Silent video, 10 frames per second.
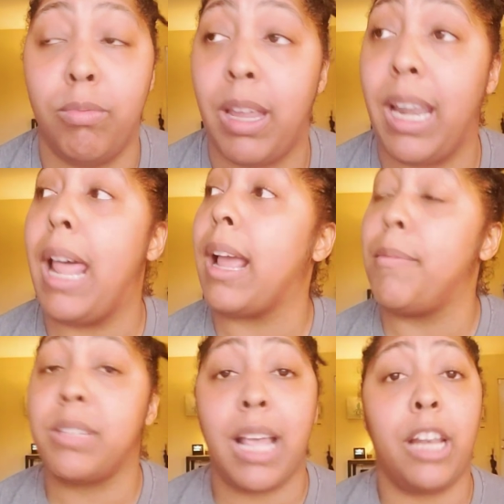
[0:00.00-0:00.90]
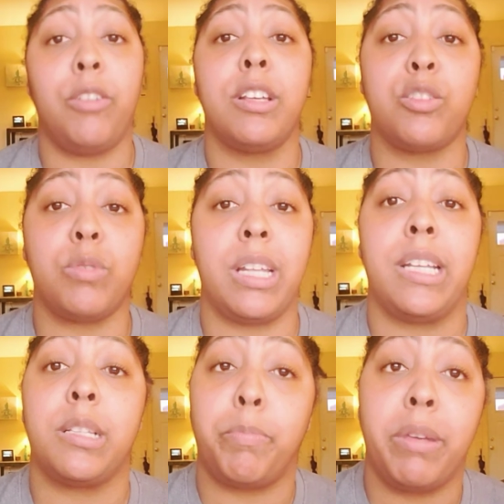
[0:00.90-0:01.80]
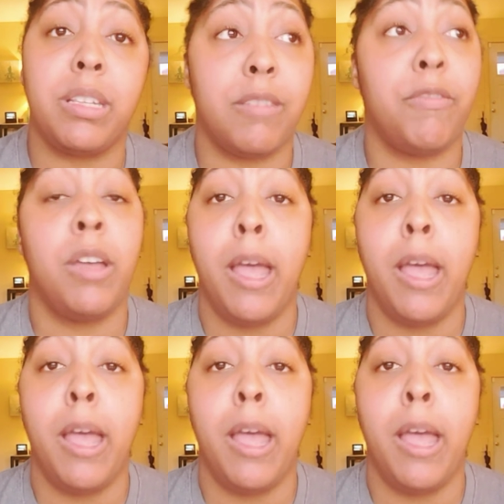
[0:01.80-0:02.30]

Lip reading: And like I'm telling you, this was an expensive